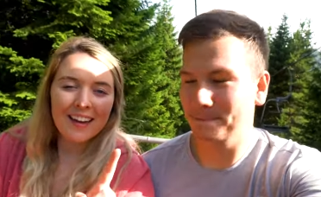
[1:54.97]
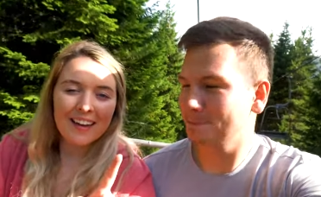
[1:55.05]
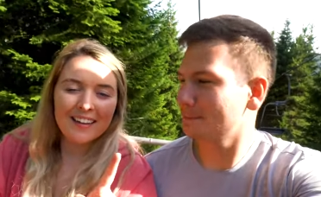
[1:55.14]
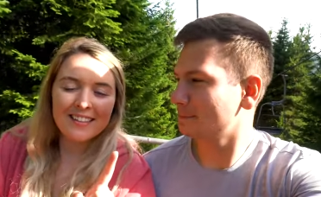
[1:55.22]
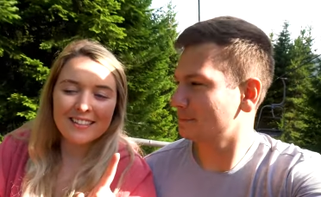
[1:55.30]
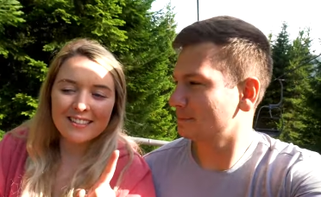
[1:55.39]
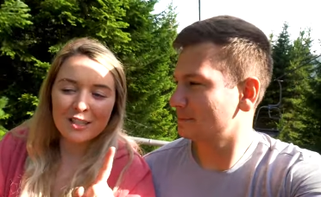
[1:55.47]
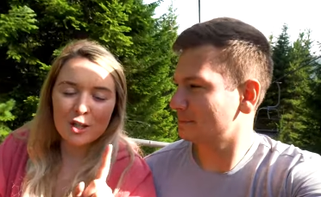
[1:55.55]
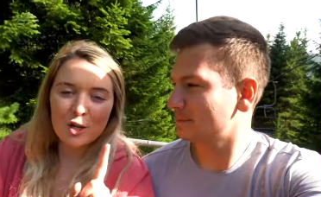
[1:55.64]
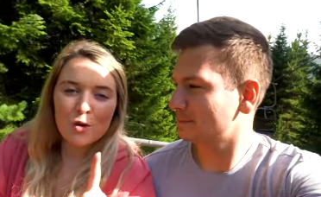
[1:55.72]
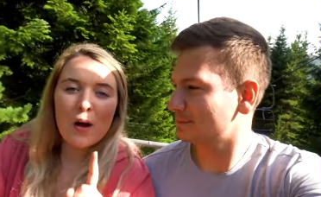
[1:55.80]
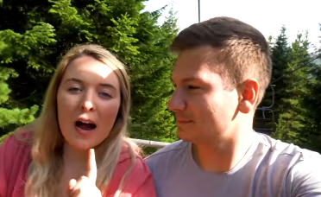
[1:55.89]
Speaker 1: It is
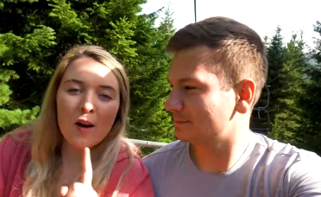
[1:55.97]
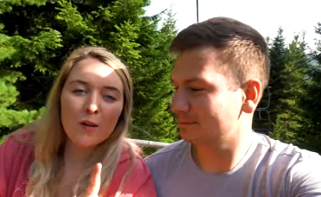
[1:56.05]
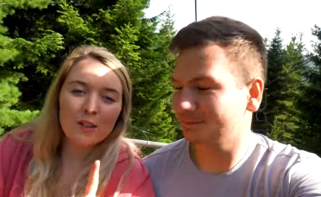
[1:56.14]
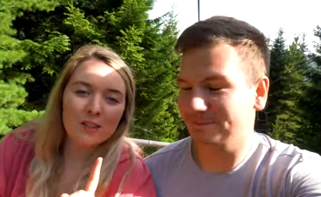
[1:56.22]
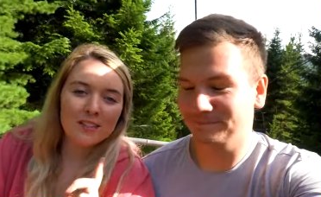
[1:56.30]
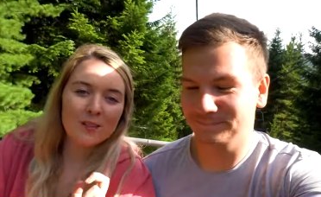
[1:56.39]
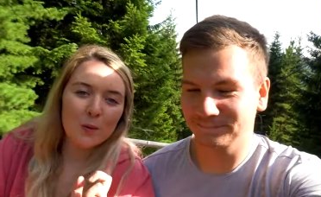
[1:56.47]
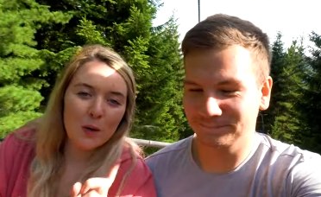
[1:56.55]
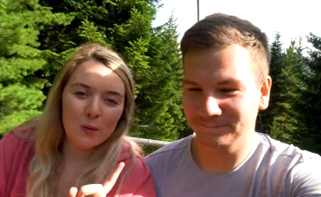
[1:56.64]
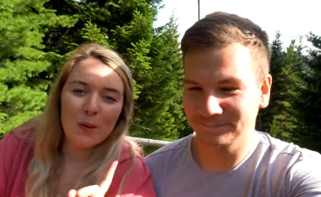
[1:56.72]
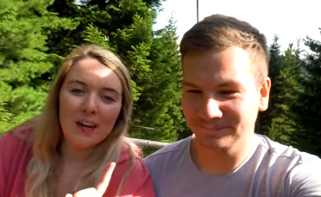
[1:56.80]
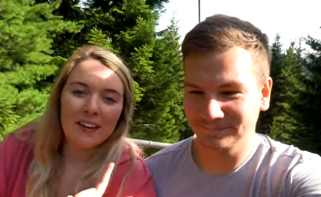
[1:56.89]
two hours
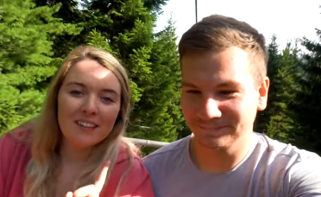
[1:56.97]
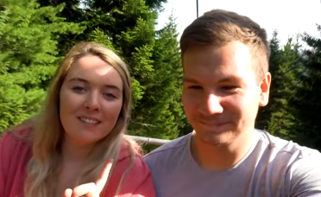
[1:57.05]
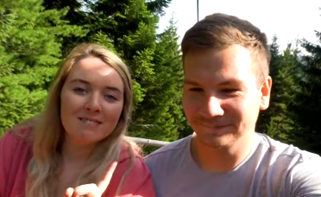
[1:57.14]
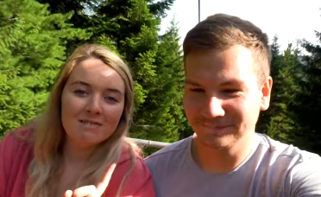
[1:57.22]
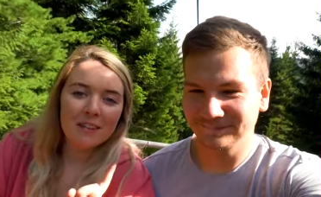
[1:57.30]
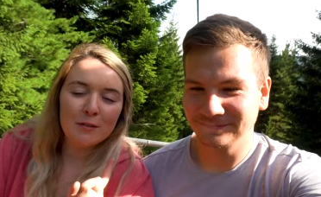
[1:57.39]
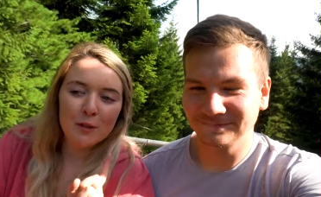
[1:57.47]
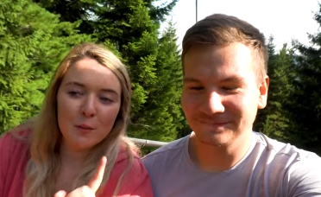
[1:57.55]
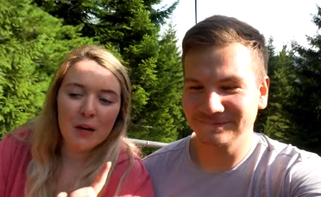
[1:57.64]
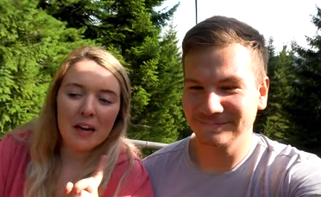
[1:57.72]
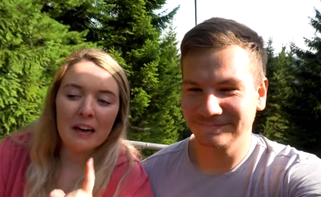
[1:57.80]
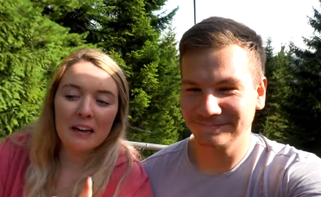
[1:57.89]
one way if you
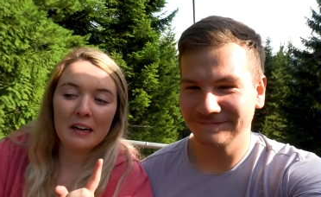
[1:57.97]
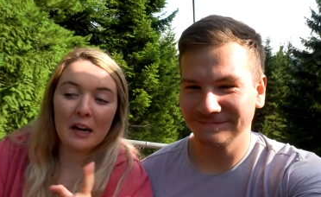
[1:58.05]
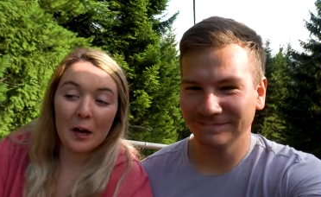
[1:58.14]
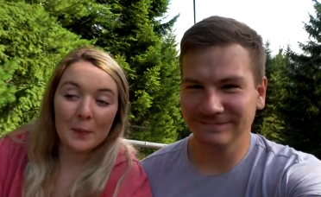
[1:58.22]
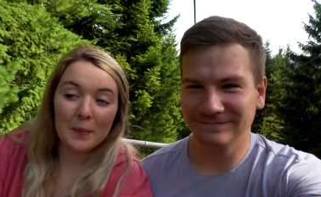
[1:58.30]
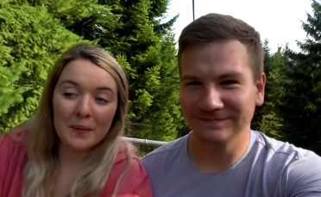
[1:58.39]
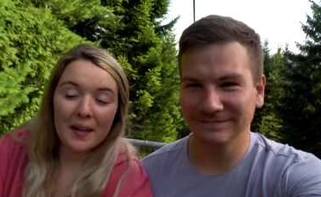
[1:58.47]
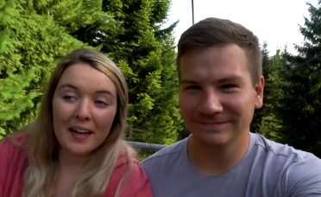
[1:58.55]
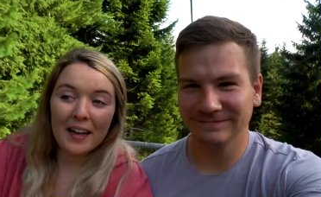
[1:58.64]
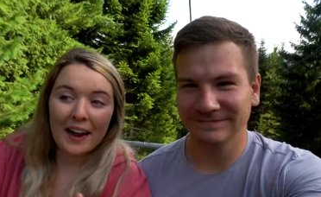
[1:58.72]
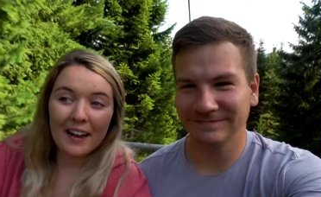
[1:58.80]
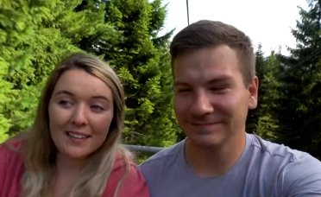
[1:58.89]
want to hike up,
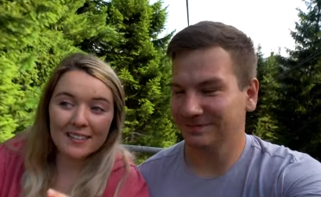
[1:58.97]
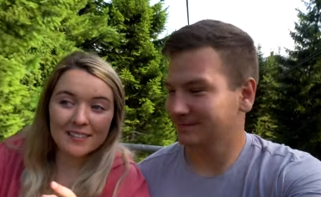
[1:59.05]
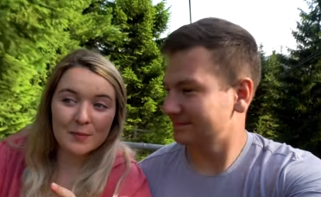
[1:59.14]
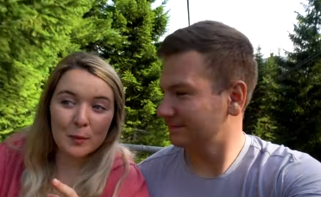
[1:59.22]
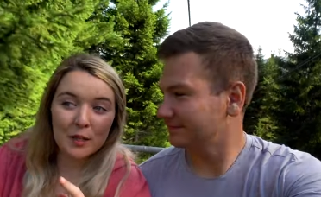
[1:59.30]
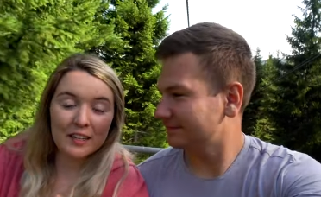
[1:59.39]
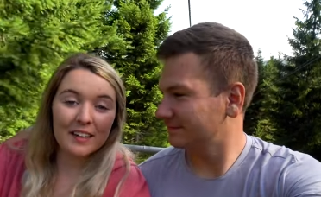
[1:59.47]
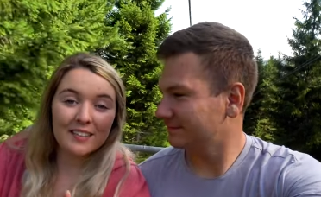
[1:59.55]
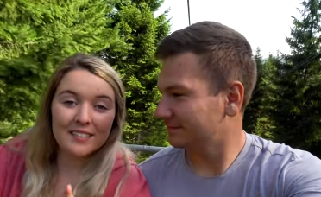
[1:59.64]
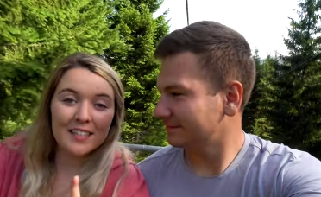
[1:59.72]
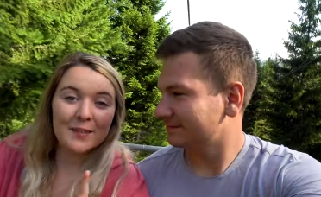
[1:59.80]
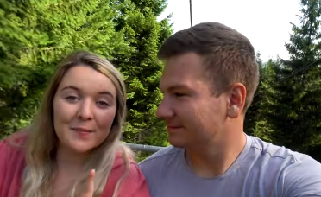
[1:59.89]
and it's pretty dang
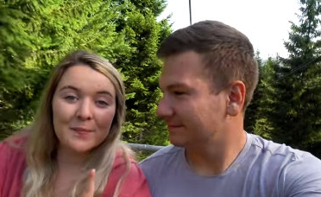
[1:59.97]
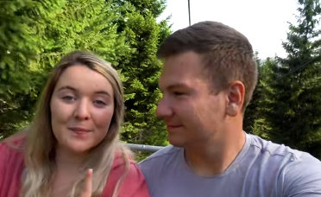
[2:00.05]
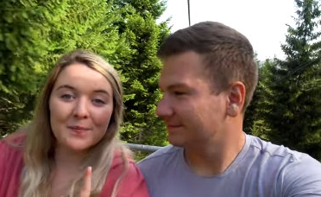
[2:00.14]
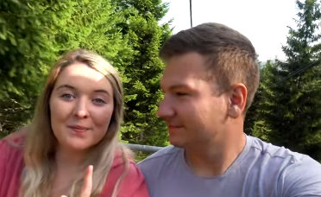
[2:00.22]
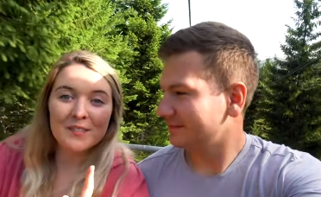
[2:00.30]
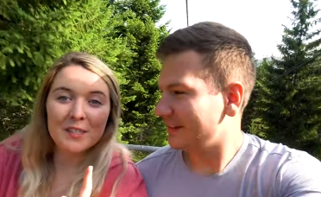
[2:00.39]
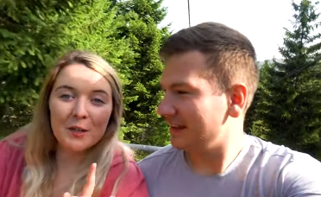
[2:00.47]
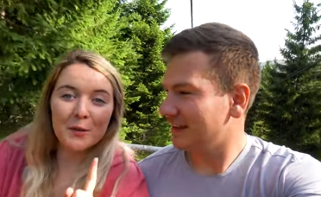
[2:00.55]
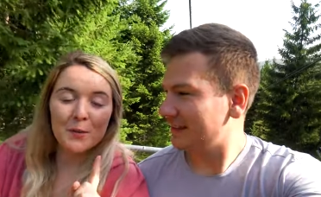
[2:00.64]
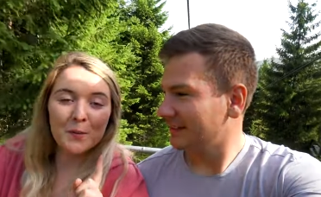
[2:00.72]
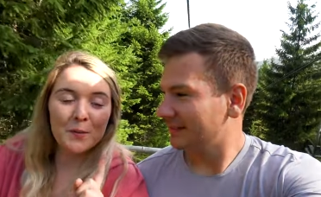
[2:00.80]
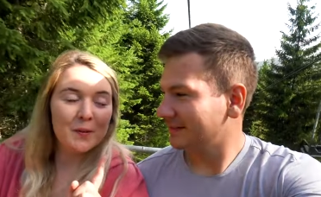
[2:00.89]
steep. So
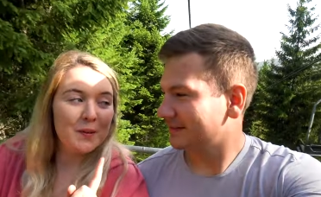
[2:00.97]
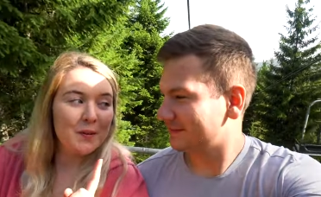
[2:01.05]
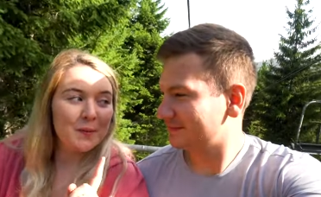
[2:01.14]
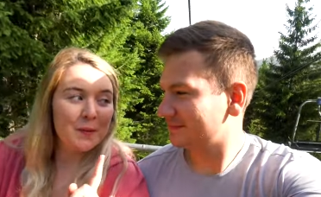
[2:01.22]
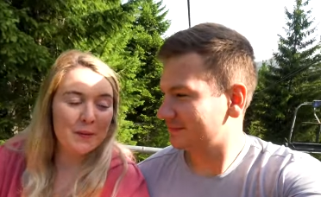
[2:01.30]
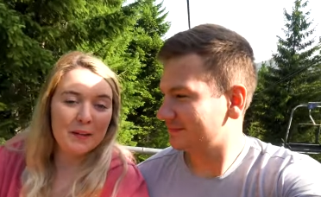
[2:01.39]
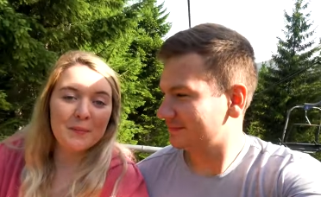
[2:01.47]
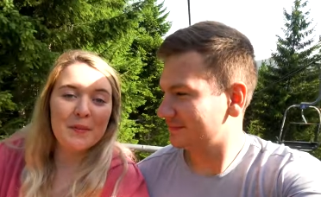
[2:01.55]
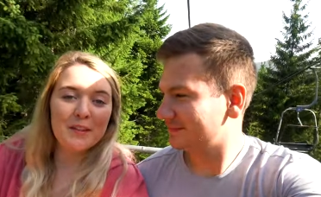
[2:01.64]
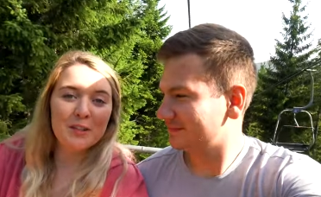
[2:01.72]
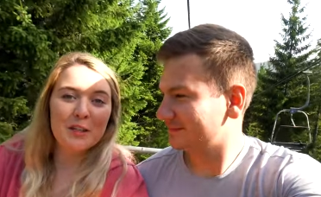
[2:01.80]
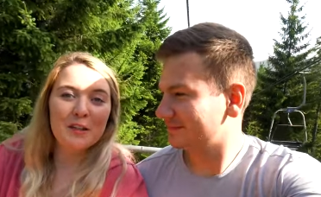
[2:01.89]
we recommend
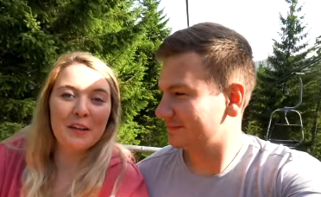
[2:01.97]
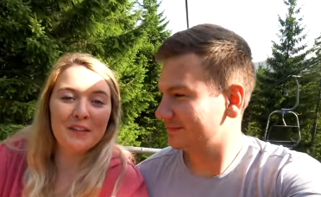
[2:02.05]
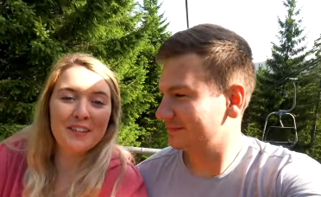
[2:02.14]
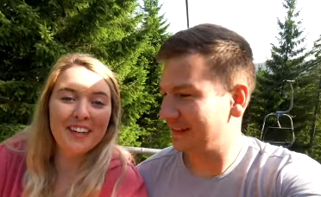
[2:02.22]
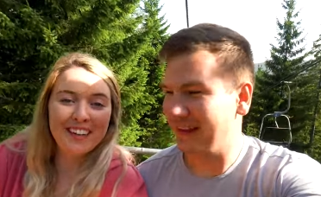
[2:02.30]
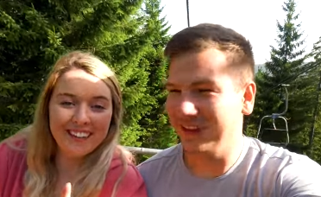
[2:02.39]
the chairlift.